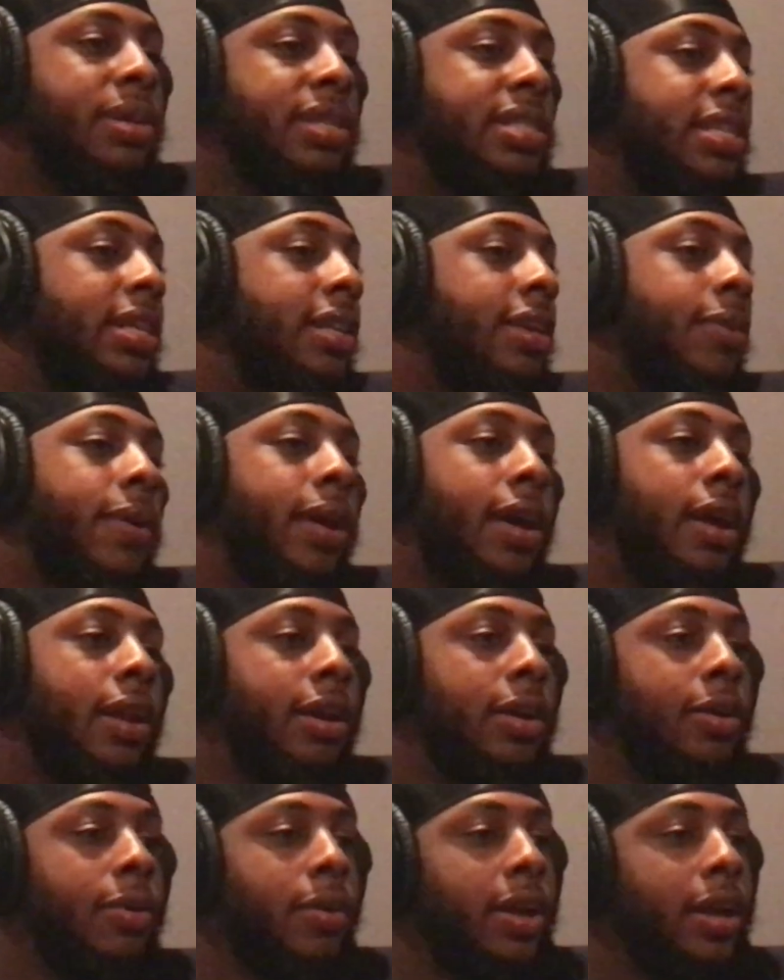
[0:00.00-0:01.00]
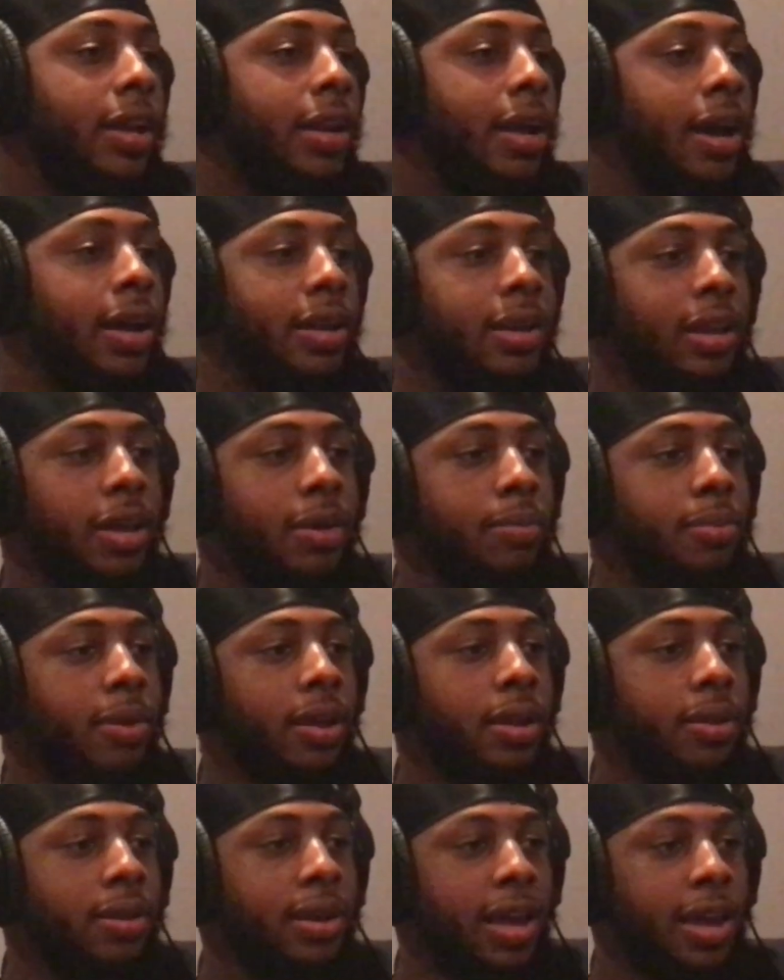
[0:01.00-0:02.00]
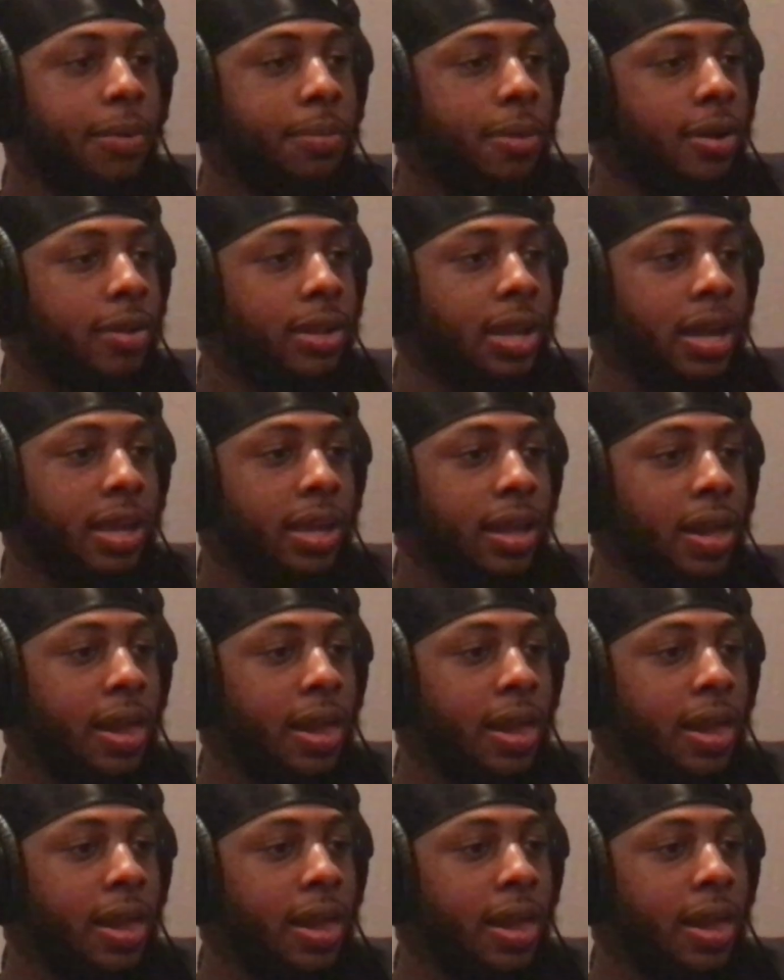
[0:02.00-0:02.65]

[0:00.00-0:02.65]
to be sitting around agreeing all damn day, bro. Like